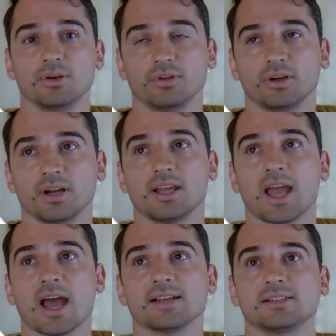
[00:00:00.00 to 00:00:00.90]
builder,
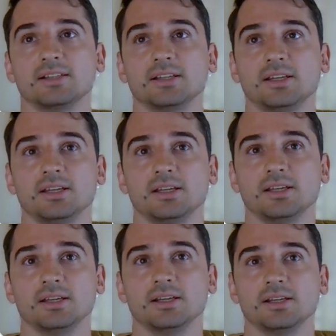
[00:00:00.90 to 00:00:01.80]
it has
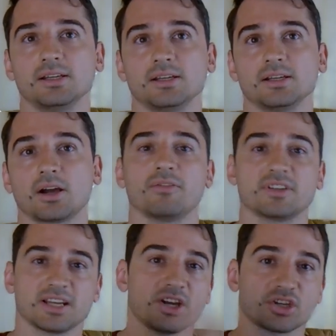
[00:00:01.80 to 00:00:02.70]
the
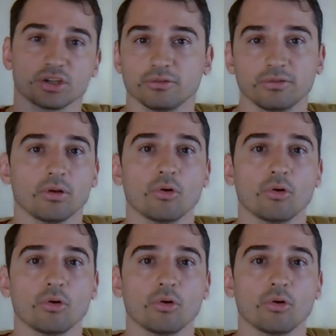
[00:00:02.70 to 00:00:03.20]
conversational